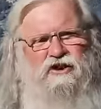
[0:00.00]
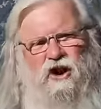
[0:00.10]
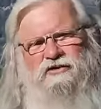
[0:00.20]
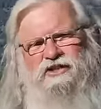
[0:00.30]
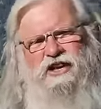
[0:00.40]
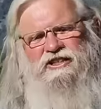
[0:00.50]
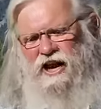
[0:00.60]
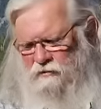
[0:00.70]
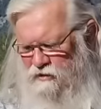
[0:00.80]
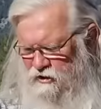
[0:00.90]
nerve sends
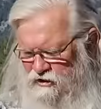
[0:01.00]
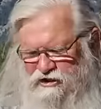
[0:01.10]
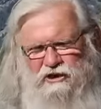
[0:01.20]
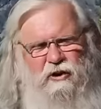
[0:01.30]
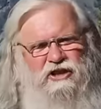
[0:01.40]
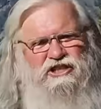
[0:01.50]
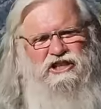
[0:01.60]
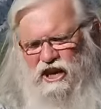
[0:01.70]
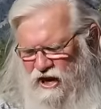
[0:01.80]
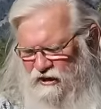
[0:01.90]
out to our
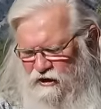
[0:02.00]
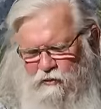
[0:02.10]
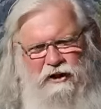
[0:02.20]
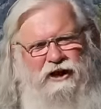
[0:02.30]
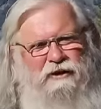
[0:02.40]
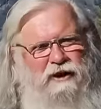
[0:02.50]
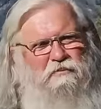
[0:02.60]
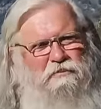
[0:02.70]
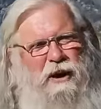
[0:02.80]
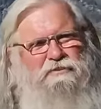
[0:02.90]
skin and we get
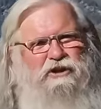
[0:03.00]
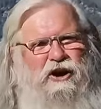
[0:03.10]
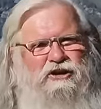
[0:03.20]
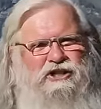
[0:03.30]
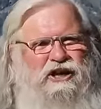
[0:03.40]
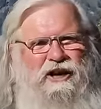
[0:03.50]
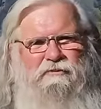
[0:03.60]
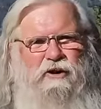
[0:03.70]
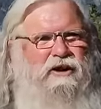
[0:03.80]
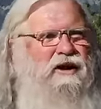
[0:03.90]
little bumps in our
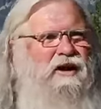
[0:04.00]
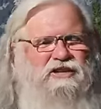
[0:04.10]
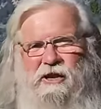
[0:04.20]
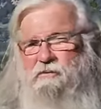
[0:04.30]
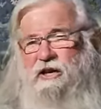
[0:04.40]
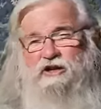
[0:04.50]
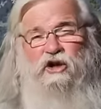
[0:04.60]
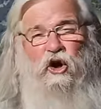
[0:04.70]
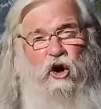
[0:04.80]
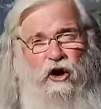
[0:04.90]
skin when something is
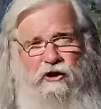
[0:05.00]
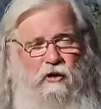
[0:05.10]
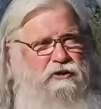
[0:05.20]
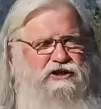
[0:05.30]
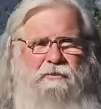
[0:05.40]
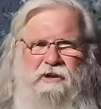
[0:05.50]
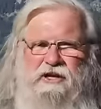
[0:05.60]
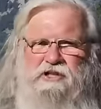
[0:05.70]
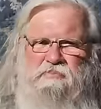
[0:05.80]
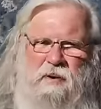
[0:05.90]
good or when something
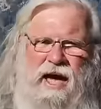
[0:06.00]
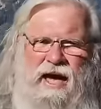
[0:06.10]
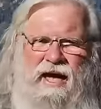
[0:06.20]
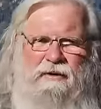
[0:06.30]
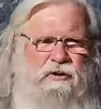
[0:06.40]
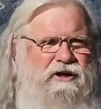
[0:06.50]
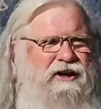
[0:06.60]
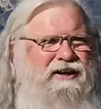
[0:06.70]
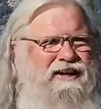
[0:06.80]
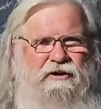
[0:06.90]
is bad. We
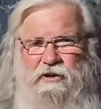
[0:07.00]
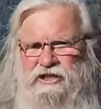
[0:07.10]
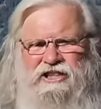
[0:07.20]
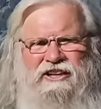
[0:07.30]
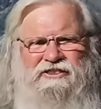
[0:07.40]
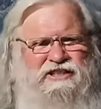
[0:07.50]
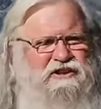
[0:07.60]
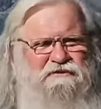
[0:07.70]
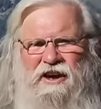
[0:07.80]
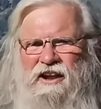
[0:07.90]
just get
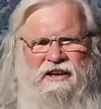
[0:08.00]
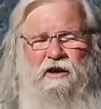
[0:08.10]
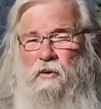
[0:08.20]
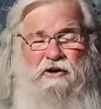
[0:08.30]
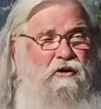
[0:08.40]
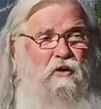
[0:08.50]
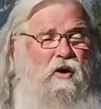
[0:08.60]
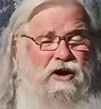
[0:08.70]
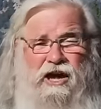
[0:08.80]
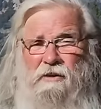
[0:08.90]
this feeling that we don't know
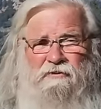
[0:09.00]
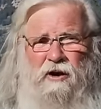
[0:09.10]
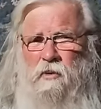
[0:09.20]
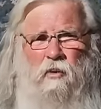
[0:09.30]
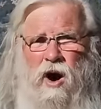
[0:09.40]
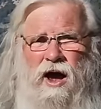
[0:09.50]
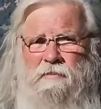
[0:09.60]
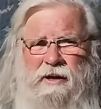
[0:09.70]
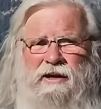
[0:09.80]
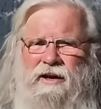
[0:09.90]
where it came from or why,
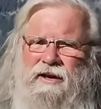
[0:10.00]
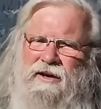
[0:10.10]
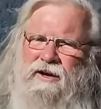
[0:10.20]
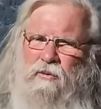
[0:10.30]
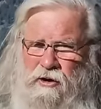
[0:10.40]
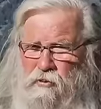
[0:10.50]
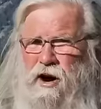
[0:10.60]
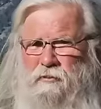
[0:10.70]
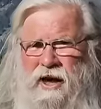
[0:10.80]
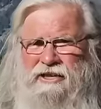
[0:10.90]
but we
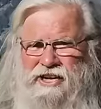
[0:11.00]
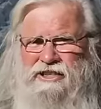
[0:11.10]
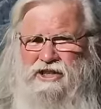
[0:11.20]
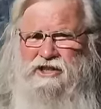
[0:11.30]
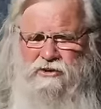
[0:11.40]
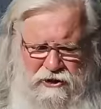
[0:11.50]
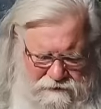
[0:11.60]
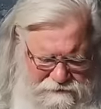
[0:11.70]
want to pay attention to it.